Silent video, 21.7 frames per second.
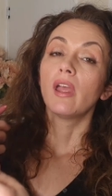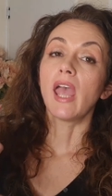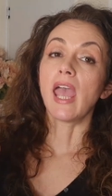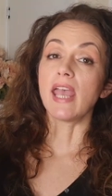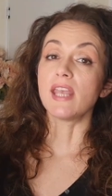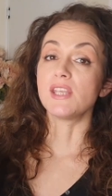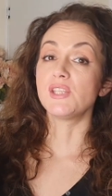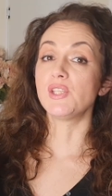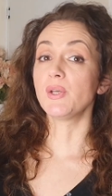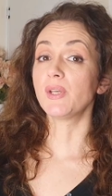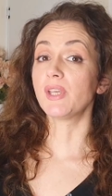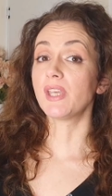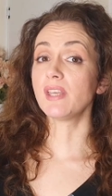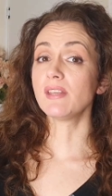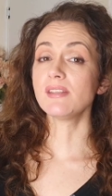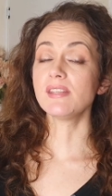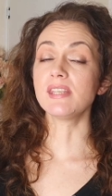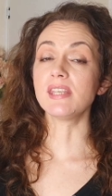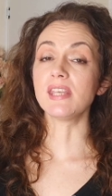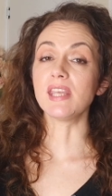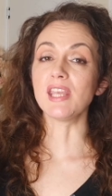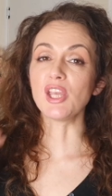As you
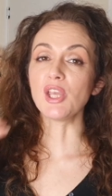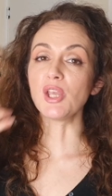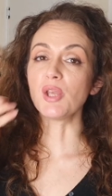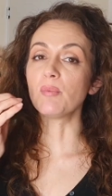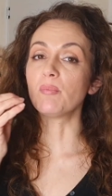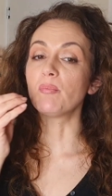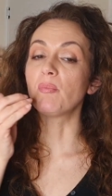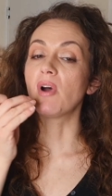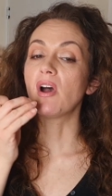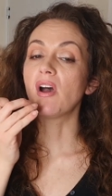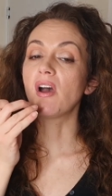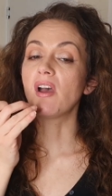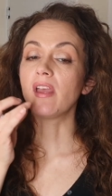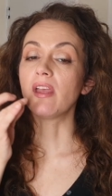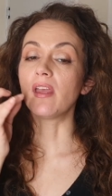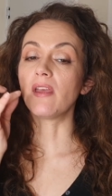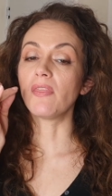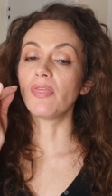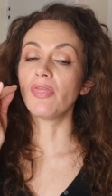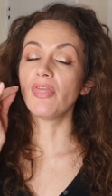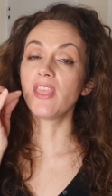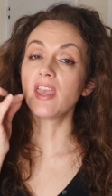can see,
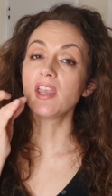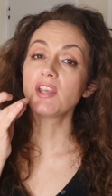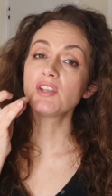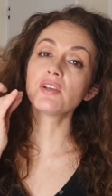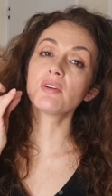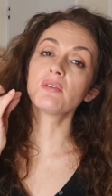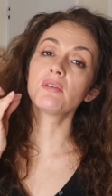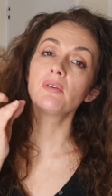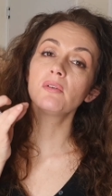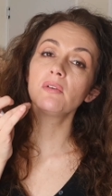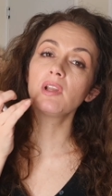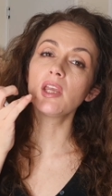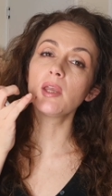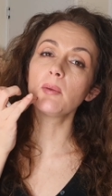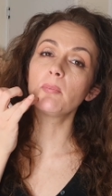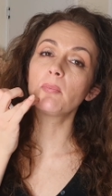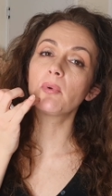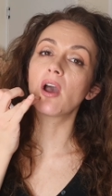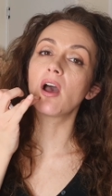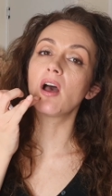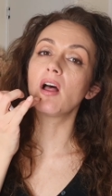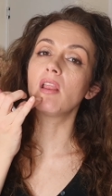my natural
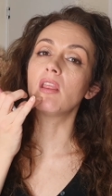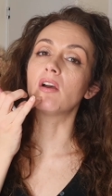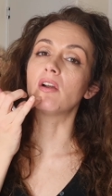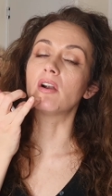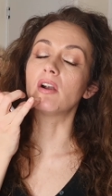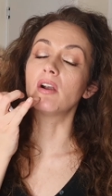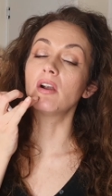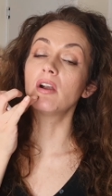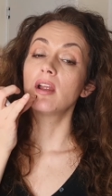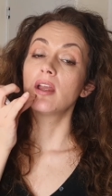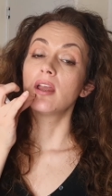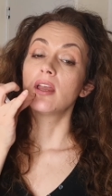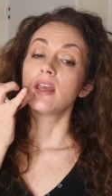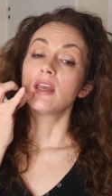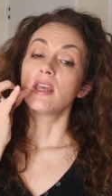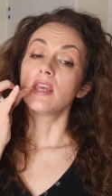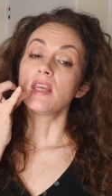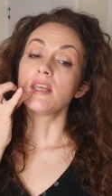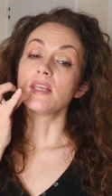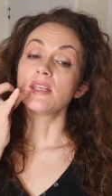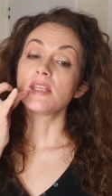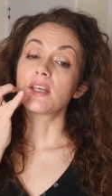lip color
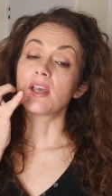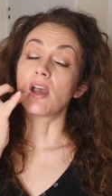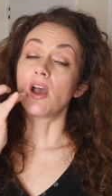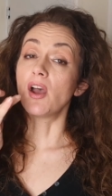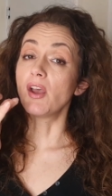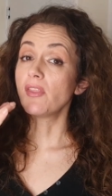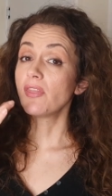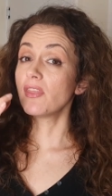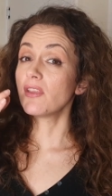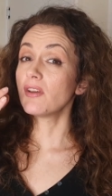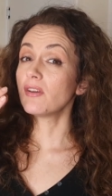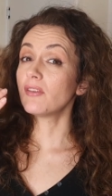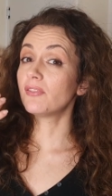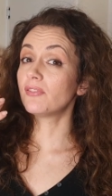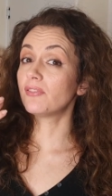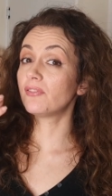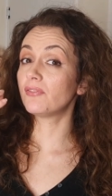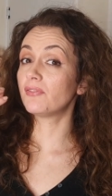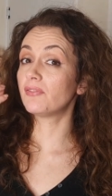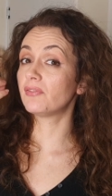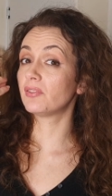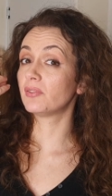is kind of
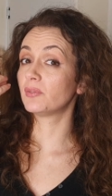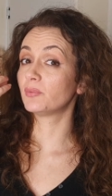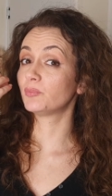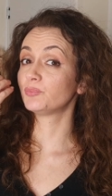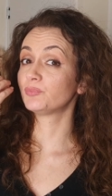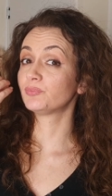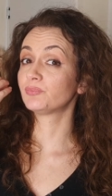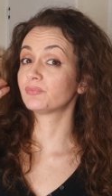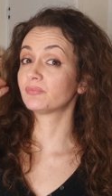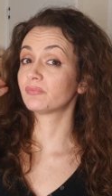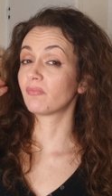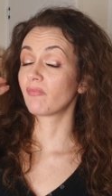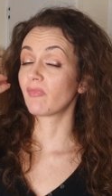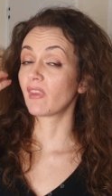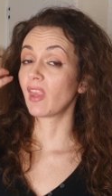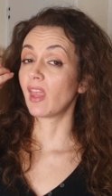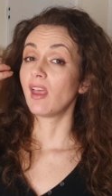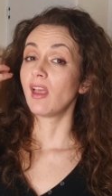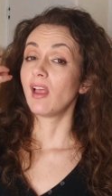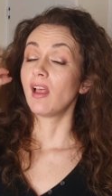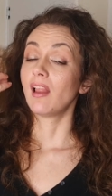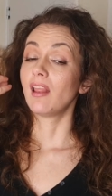
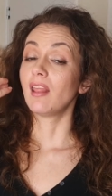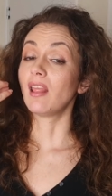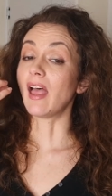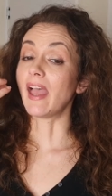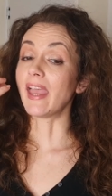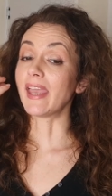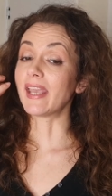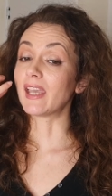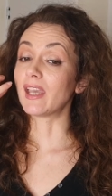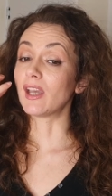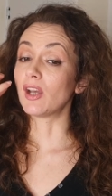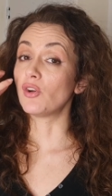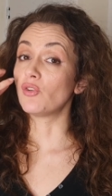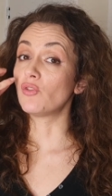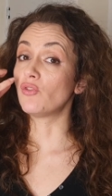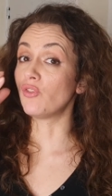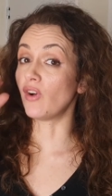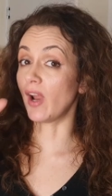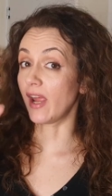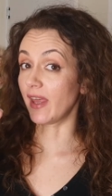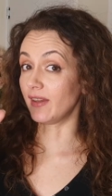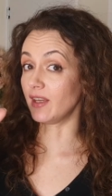like
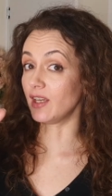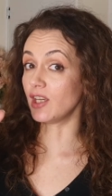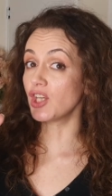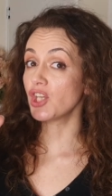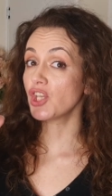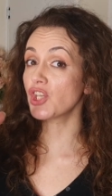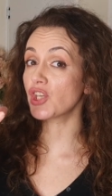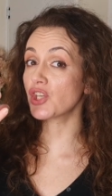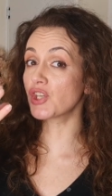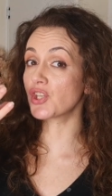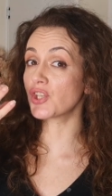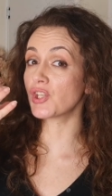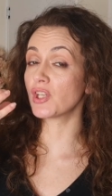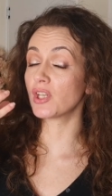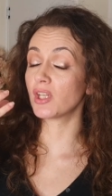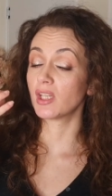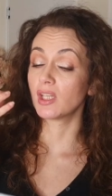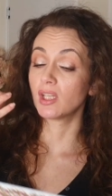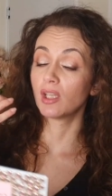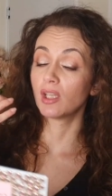reddish,